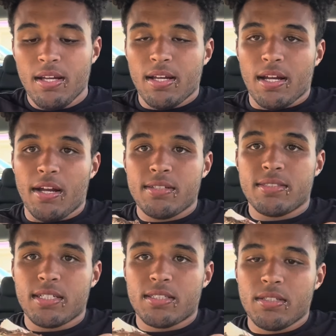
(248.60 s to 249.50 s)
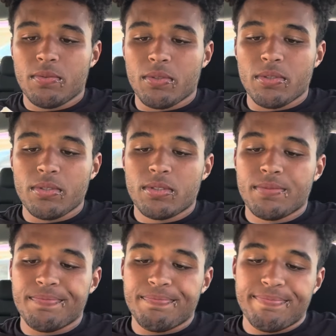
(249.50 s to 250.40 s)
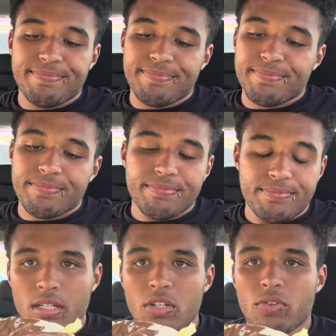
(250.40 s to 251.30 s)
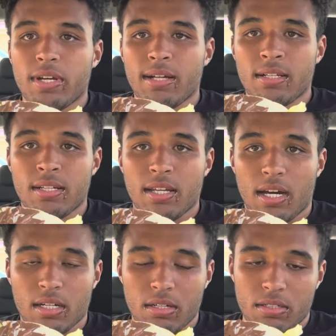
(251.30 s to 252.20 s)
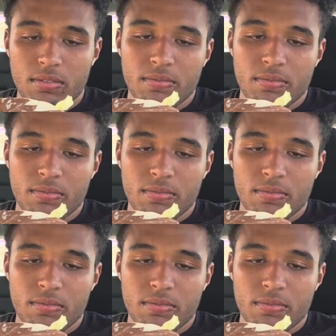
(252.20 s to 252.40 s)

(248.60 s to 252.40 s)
gotta stick to the rules. Nutella taco.